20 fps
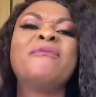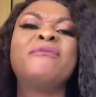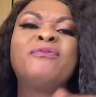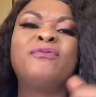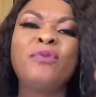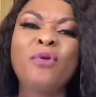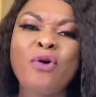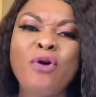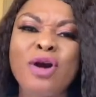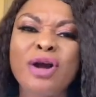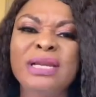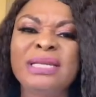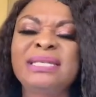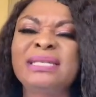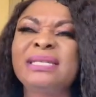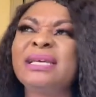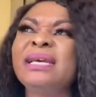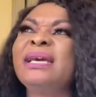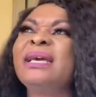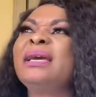afford
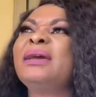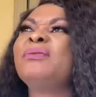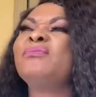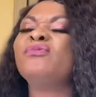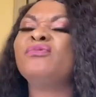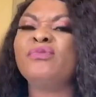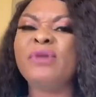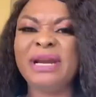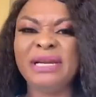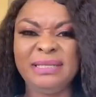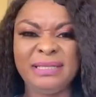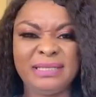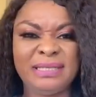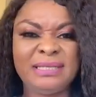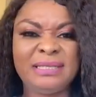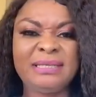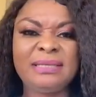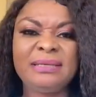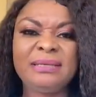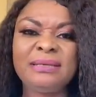
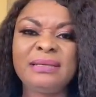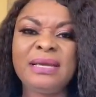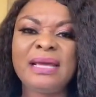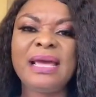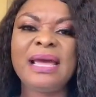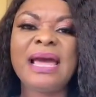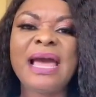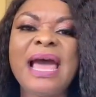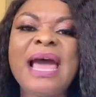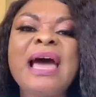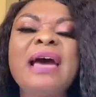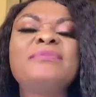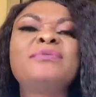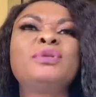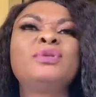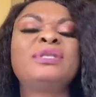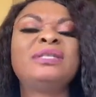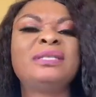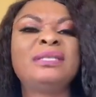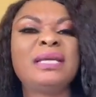rent, I have
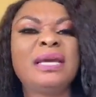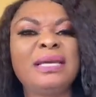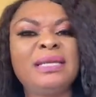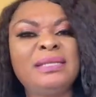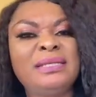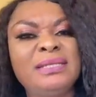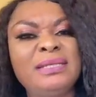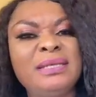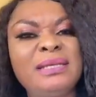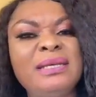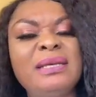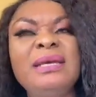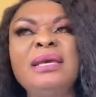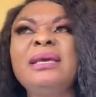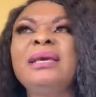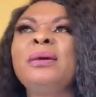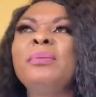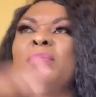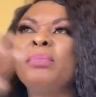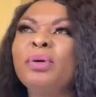to start
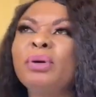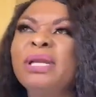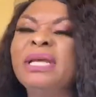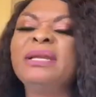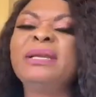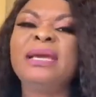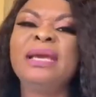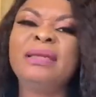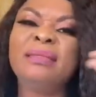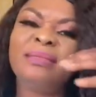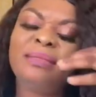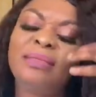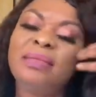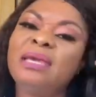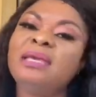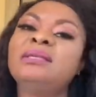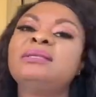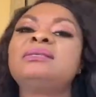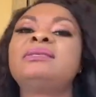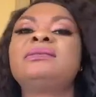putting in
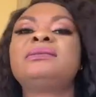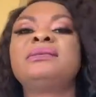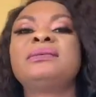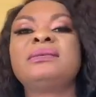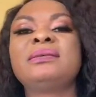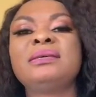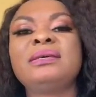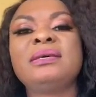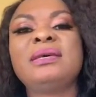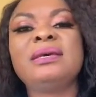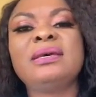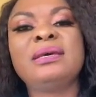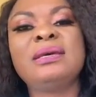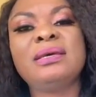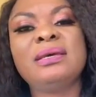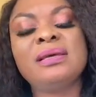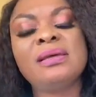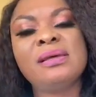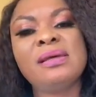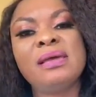things.
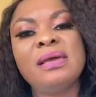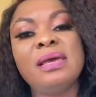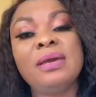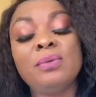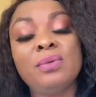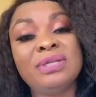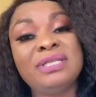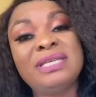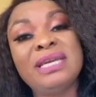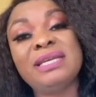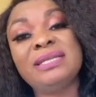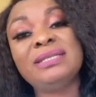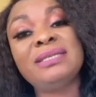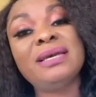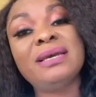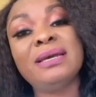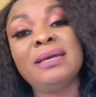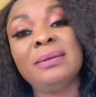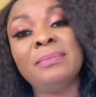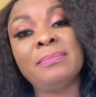It will take
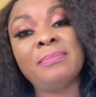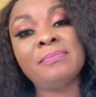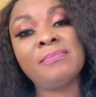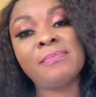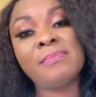time.